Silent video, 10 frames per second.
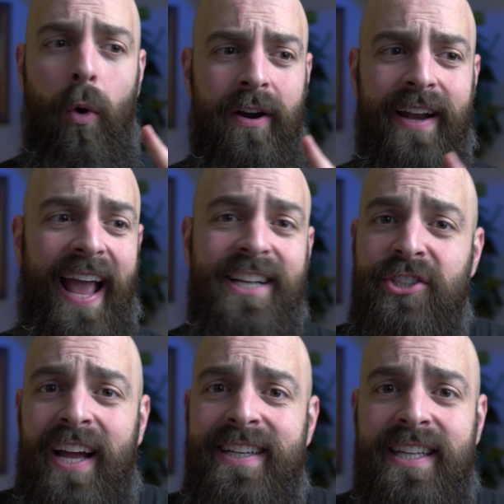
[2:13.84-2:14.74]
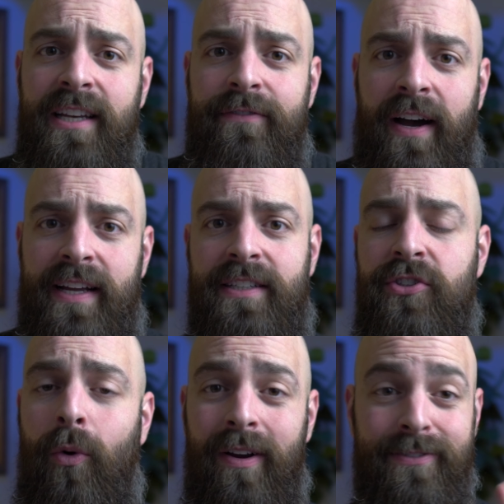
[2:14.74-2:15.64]
or an HID
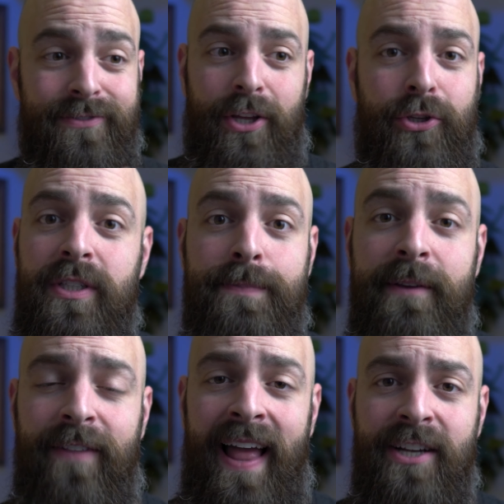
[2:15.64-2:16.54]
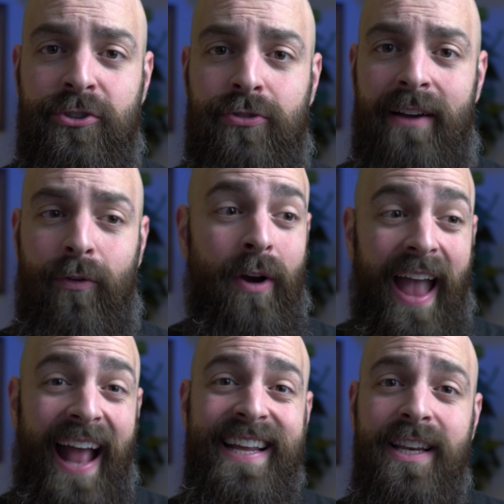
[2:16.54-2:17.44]
device, or a USB flash drive, or
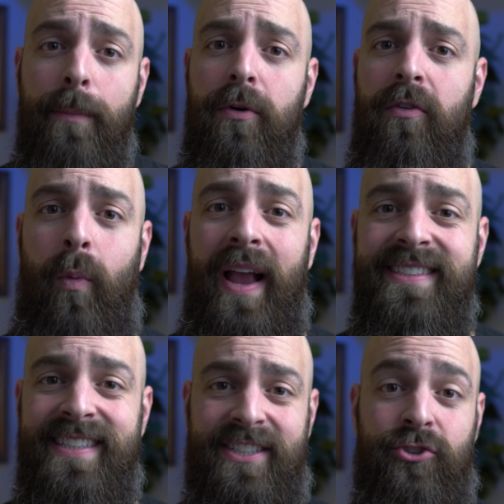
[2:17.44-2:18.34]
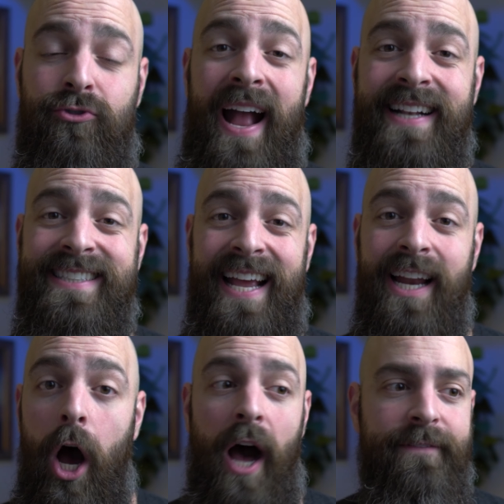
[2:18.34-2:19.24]
any number of ways to extract
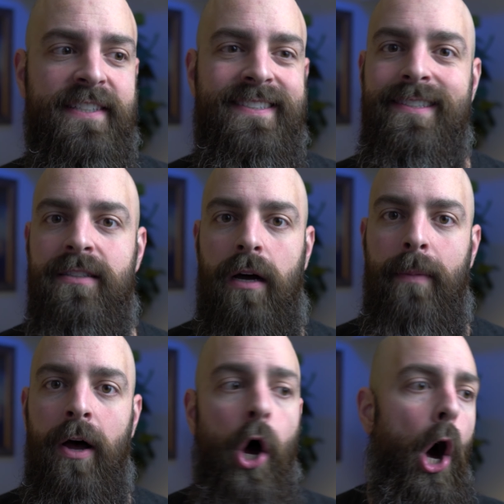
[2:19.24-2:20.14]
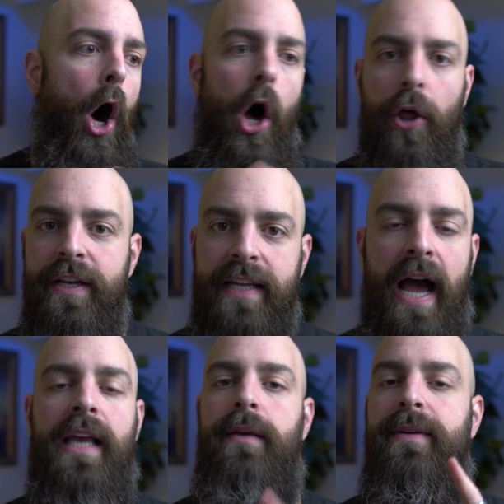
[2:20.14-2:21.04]
data off a system. All the
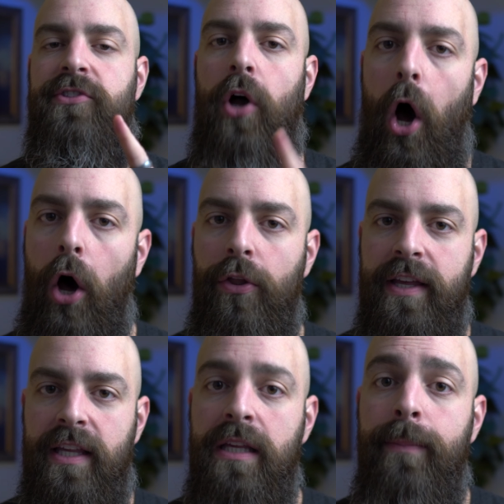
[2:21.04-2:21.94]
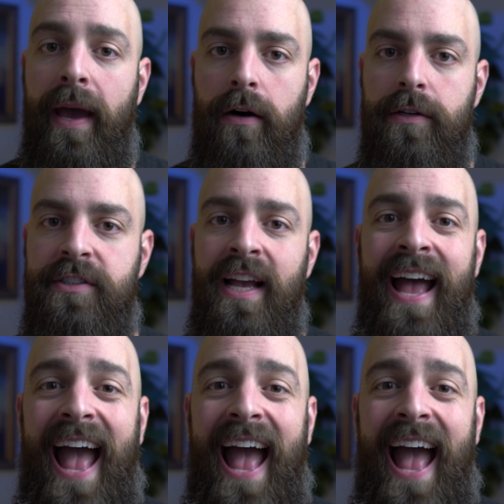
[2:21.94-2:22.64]
documents, all the emails,